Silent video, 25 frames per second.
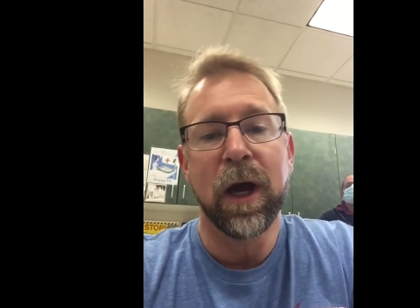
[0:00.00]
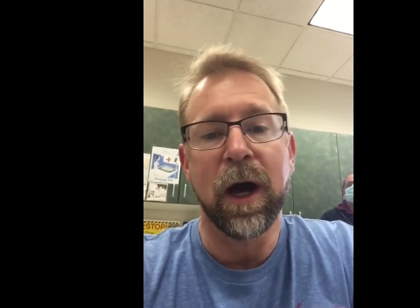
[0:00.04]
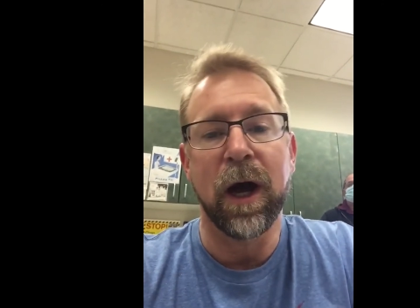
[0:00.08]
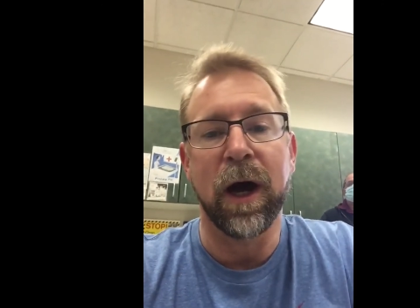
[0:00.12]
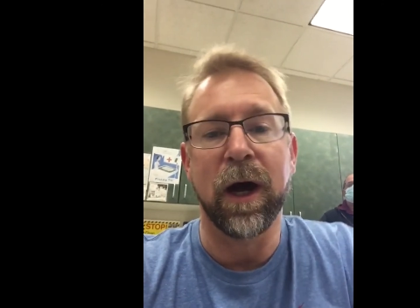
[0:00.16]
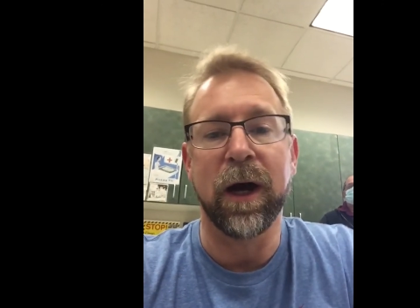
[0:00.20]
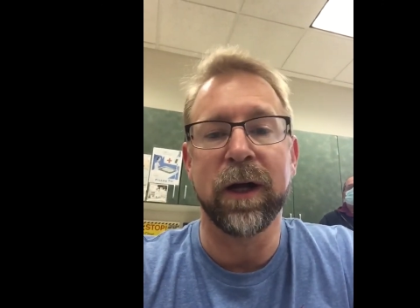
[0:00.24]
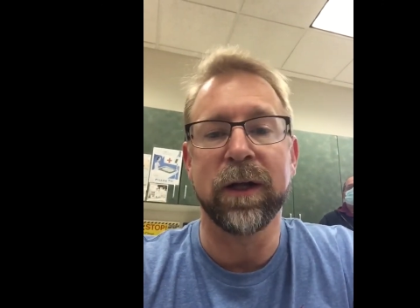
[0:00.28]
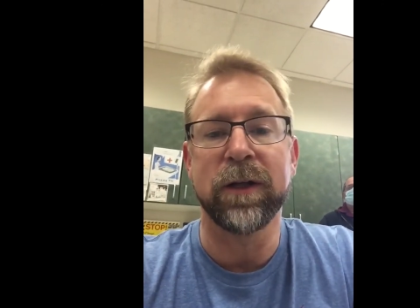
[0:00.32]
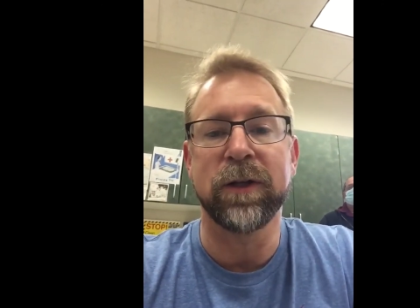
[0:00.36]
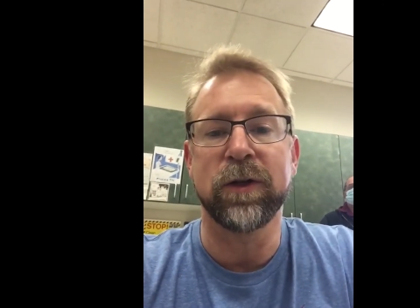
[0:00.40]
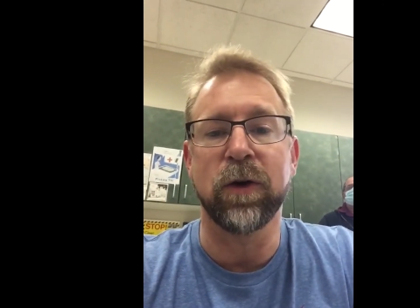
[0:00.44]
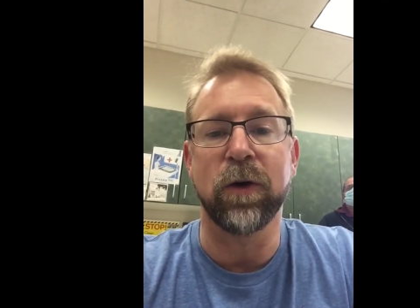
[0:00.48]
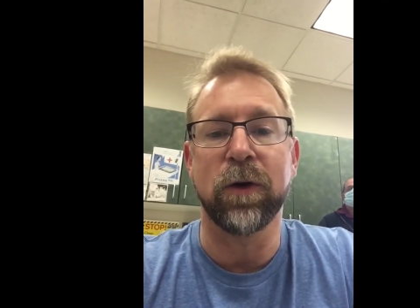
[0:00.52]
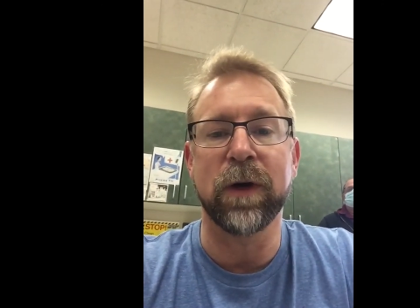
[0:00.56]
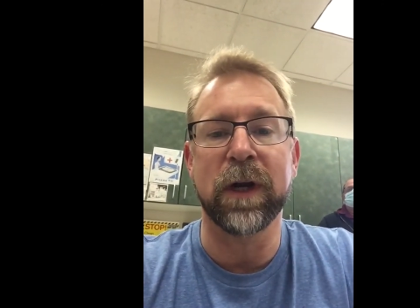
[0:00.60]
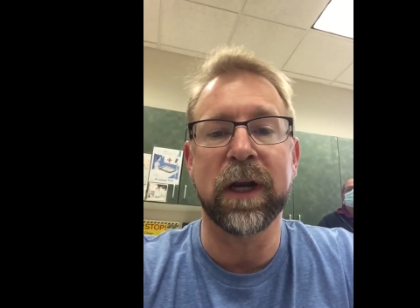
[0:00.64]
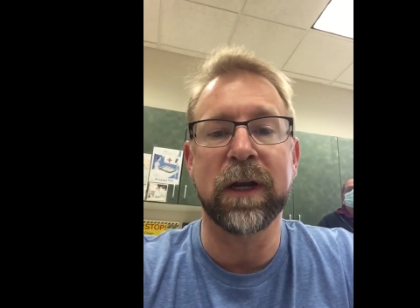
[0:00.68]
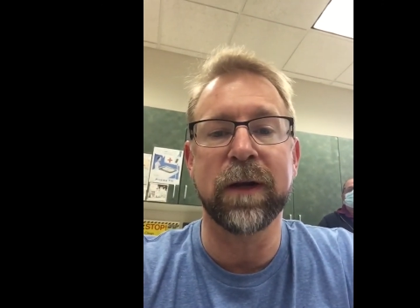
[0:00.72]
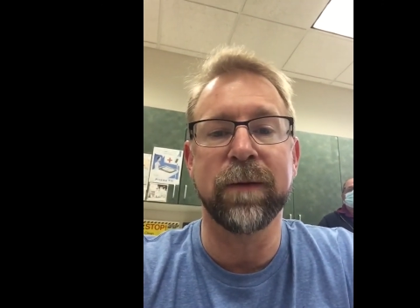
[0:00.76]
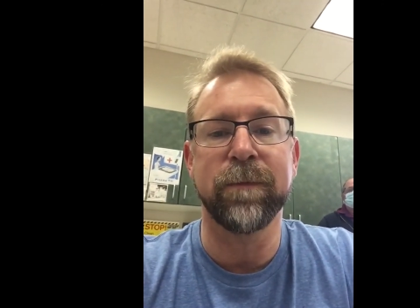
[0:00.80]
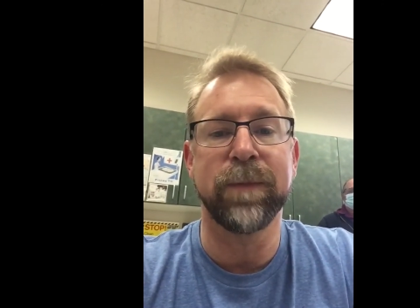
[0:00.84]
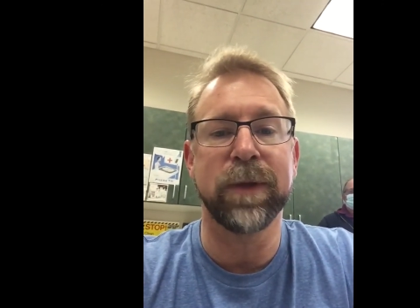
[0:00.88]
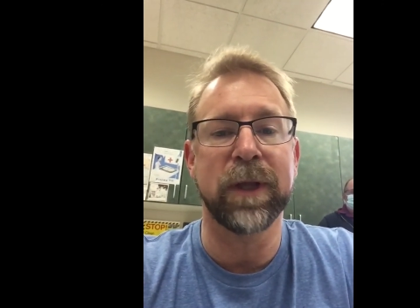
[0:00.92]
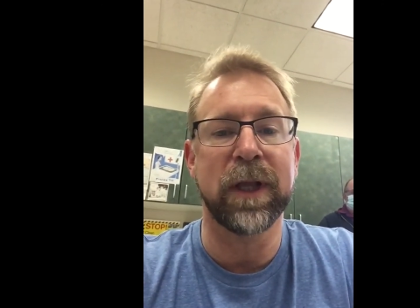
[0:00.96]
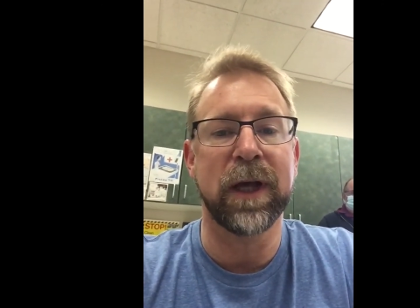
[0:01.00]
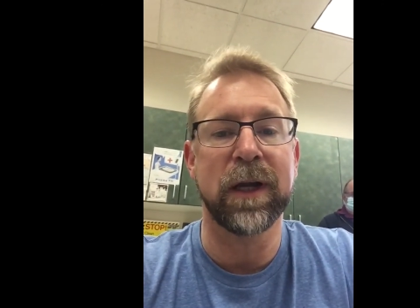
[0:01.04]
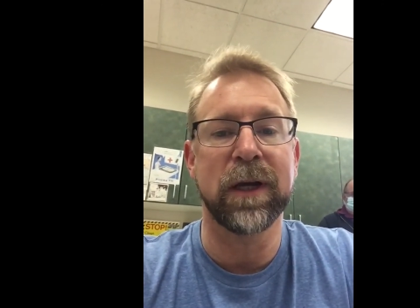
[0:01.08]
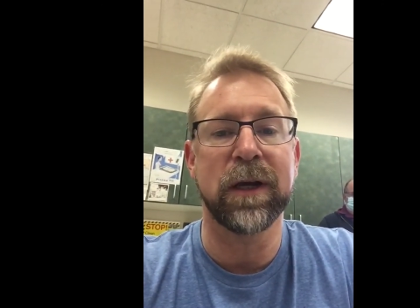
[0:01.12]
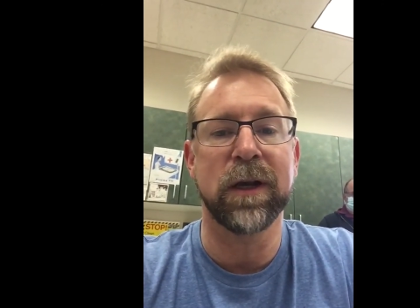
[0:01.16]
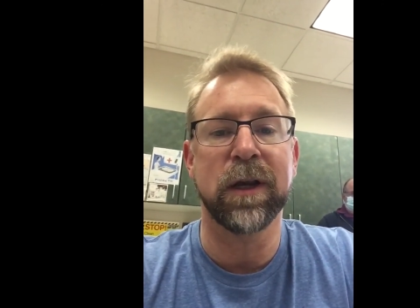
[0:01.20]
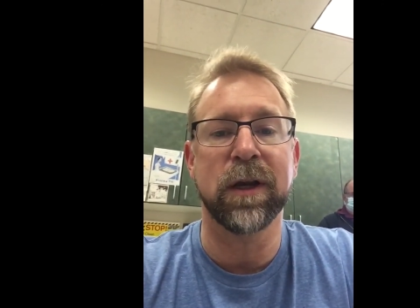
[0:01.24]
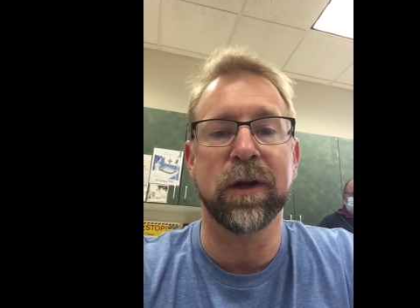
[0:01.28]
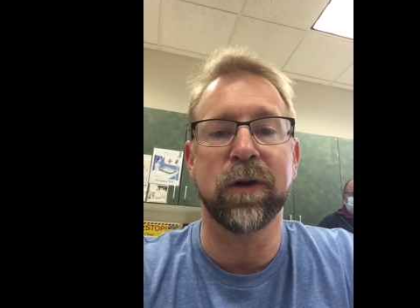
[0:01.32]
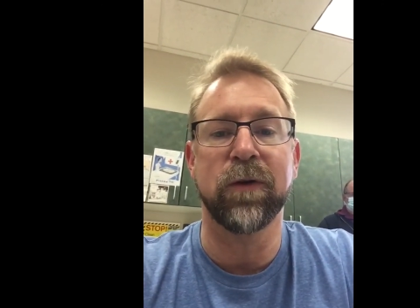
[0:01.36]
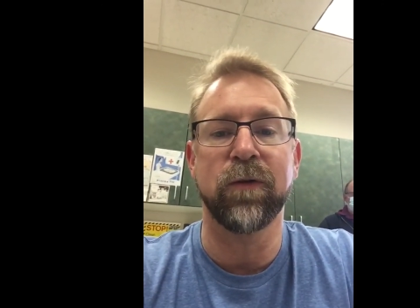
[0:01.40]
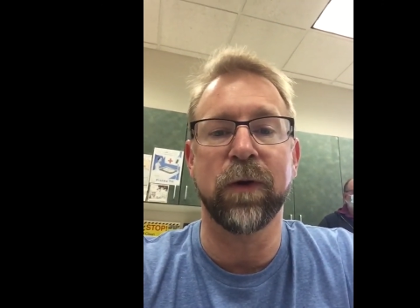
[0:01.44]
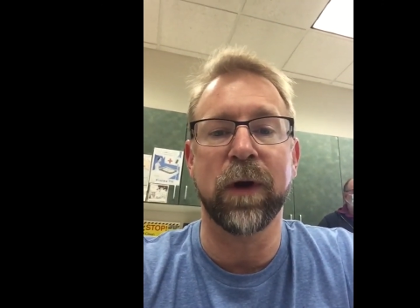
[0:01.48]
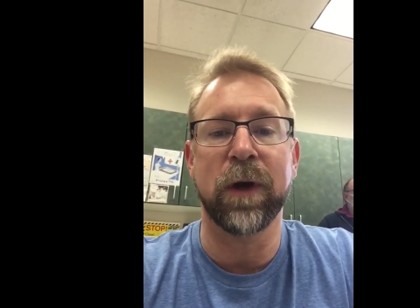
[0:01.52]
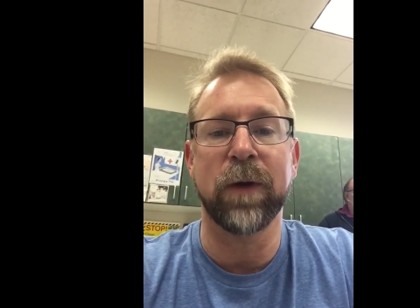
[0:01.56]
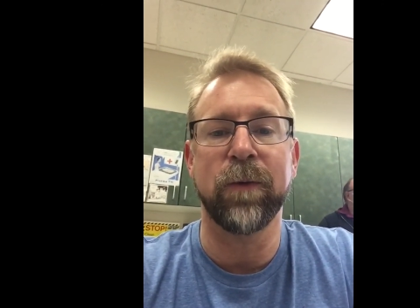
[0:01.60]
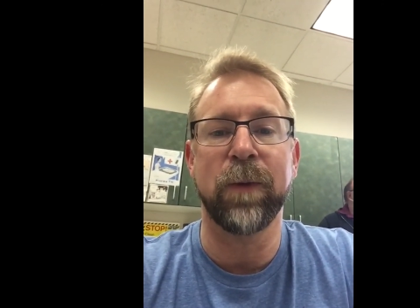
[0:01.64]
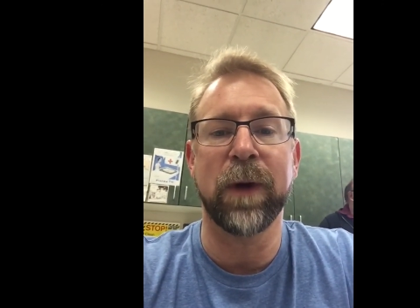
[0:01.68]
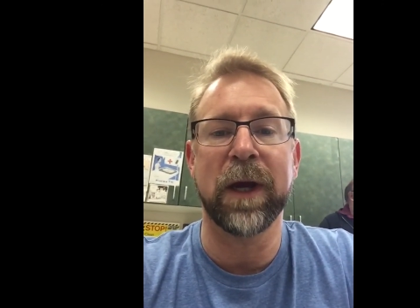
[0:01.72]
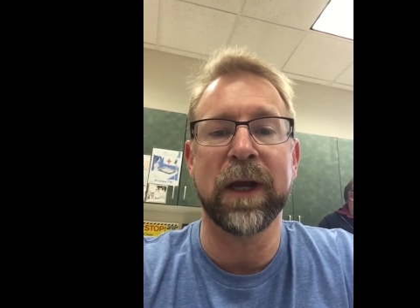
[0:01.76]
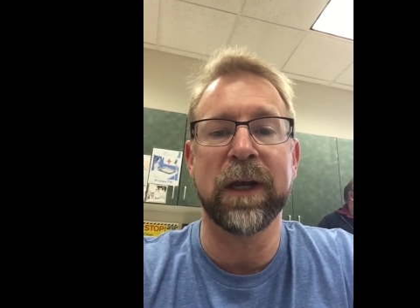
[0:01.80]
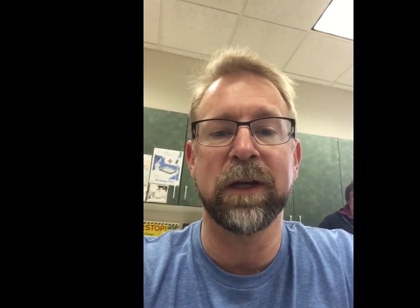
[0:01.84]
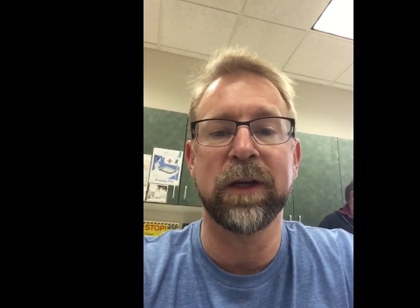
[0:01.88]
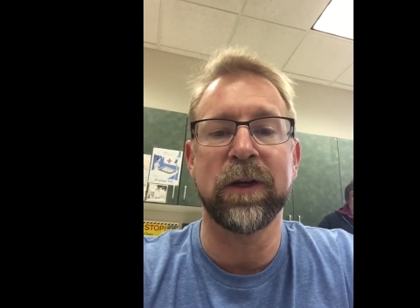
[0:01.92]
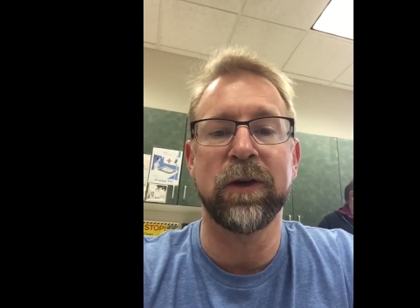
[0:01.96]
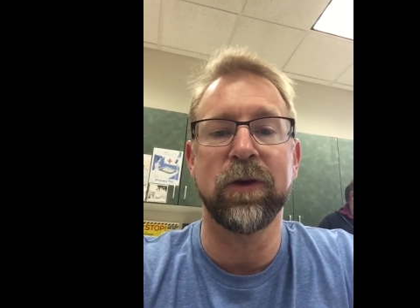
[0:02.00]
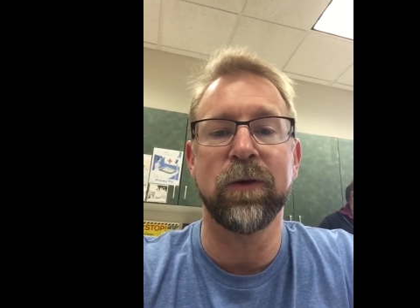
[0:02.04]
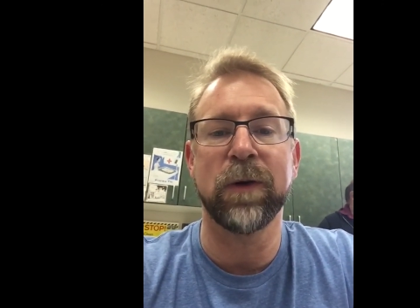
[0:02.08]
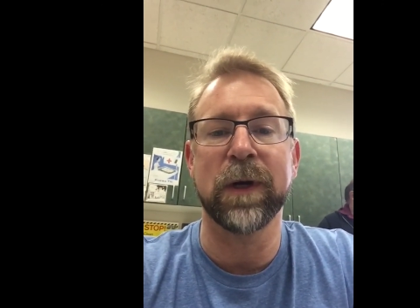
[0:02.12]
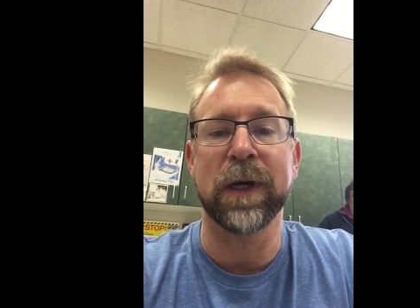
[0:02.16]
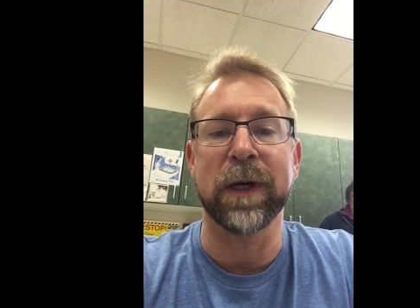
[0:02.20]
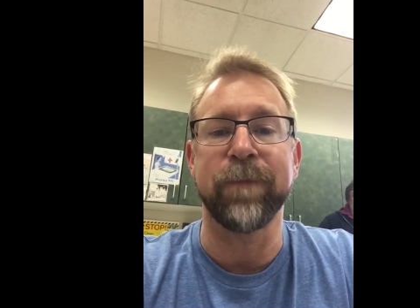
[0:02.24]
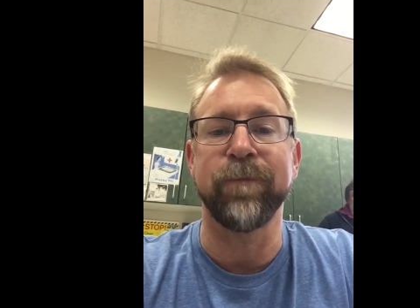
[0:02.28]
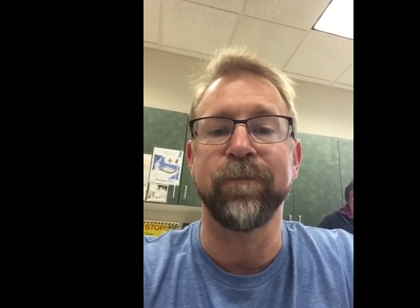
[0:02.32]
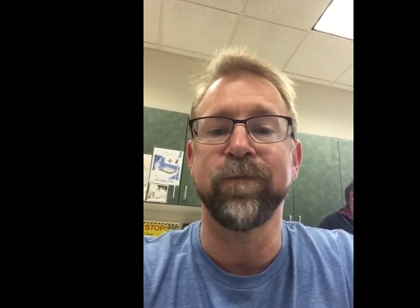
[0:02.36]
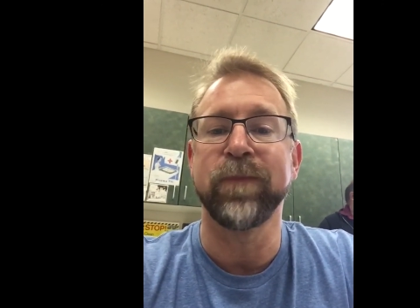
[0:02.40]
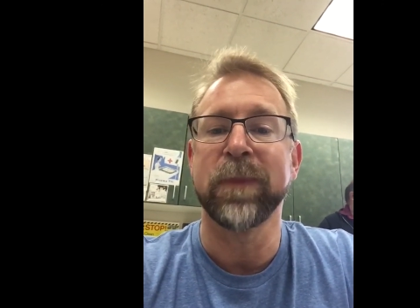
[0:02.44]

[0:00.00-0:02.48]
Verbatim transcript: uh, donating blood is a great way to do it.